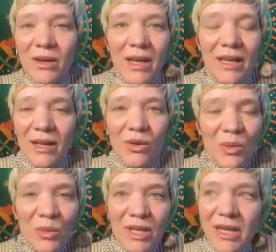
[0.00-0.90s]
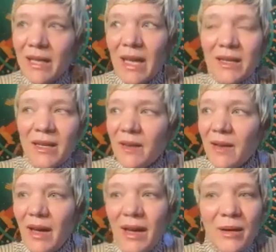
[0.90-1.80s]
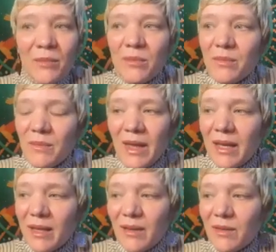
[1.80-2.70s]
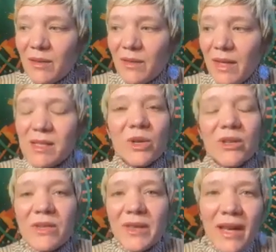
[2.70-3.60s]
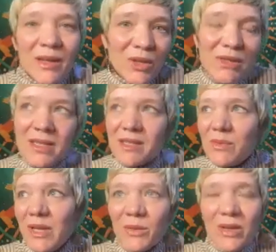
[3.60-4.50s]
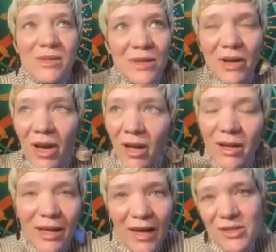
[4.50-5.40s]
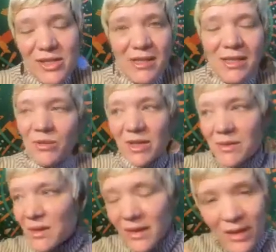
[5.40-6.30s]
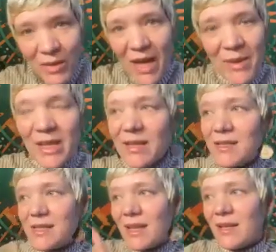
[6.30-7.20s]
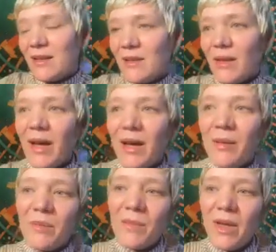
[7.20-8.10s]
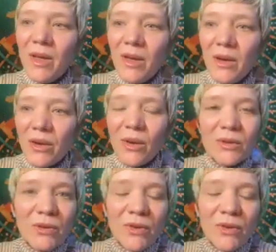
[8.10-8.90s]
eating normally. Like, he's worked with animals. He works with all ages. He works with little babies and older